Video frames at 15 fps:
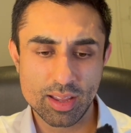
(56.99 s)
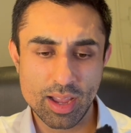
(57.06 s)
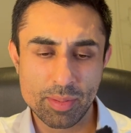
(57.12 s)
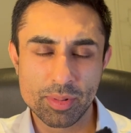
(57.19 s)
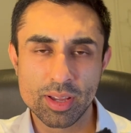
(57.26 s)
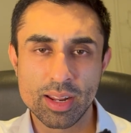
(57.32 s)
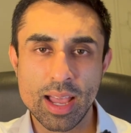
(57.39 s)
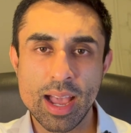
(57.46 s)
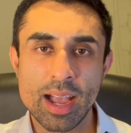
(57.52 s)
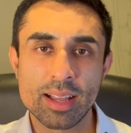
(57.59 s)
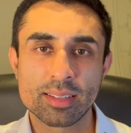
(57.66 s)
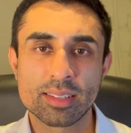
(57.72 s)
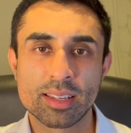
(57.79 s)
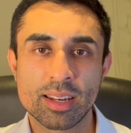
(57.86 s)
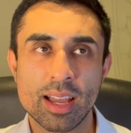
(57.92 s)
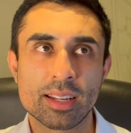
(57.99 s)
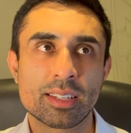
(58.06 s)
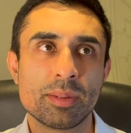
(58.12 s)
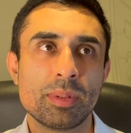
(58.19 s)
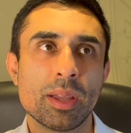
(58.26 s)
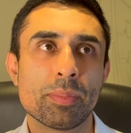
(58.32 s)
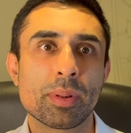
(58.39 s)
I'm going to ask can actually
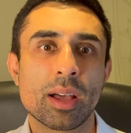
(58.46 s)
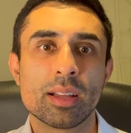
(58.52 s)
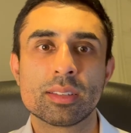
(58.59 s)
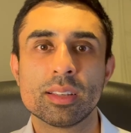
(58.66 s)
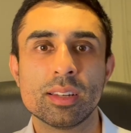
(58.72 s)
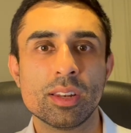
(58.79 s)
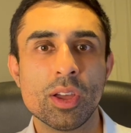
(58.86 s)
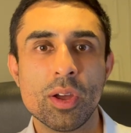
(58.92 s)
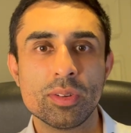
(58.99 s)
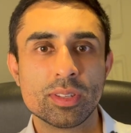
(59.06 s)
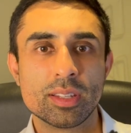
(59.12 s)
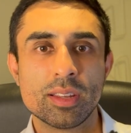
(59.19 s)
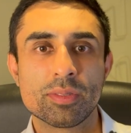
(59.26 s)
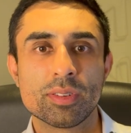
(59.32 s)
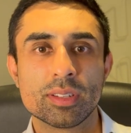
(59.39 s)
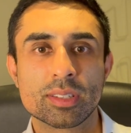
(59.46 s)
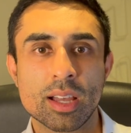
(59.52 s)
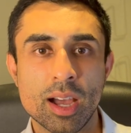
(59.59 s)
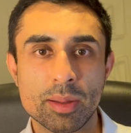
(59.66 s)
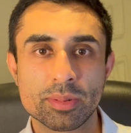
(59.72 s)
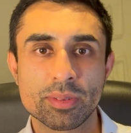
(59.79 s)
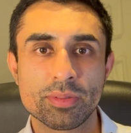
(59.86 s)
be applied to loads of different
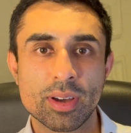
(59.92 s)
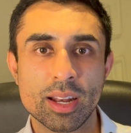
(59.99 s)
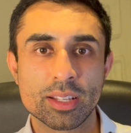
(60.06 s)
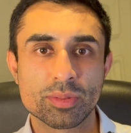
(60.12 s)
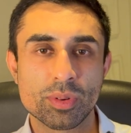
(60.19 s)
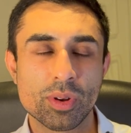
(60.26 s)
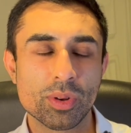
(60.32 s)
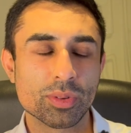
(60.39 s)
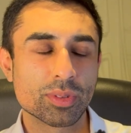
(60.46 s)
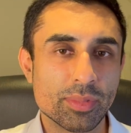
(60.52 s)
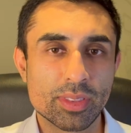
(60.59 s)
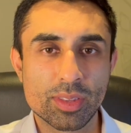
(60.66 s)
types of finance roles.